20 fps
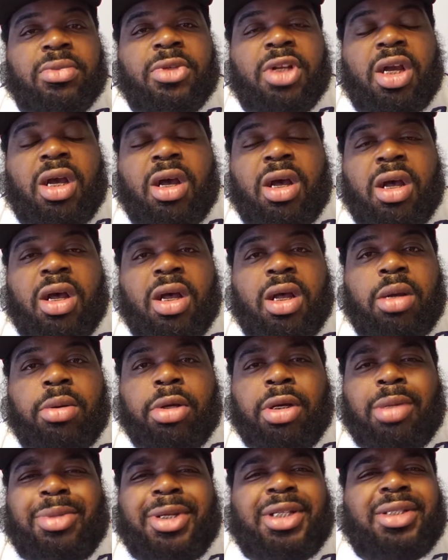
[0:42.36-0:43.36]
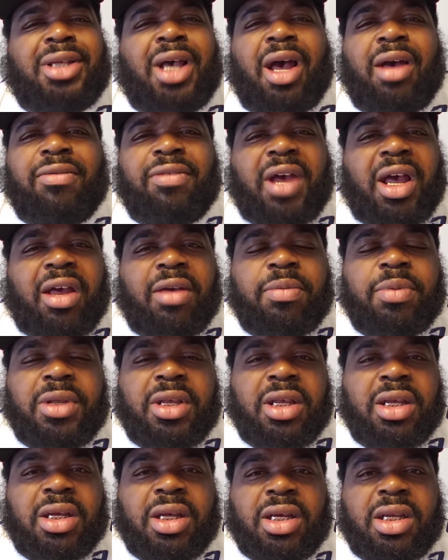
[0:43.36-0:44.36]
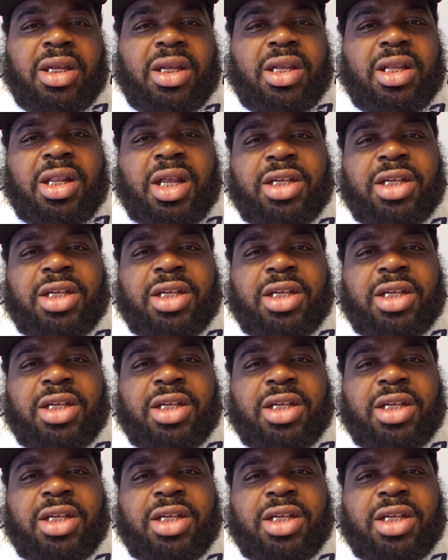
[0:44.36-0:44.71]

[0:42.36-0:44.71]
We're gonna be a top 5 pick again